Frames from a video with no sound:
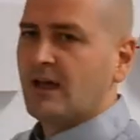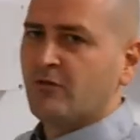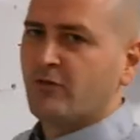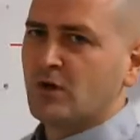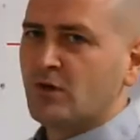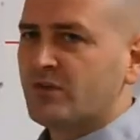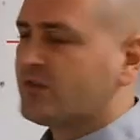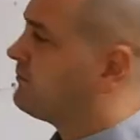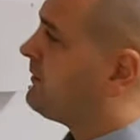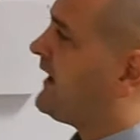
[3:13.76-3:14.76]
for
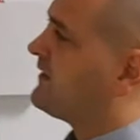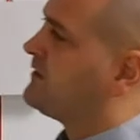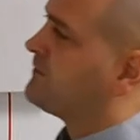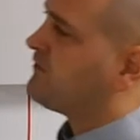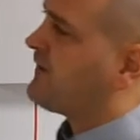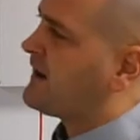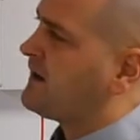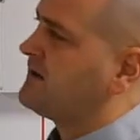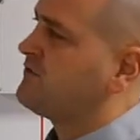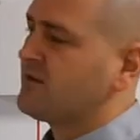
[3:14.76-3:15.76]
use by the fire
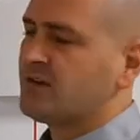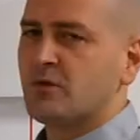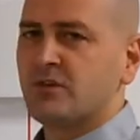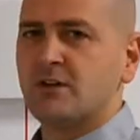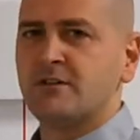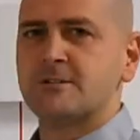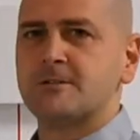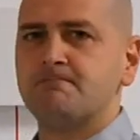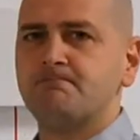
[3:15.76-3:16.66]
and rescue service.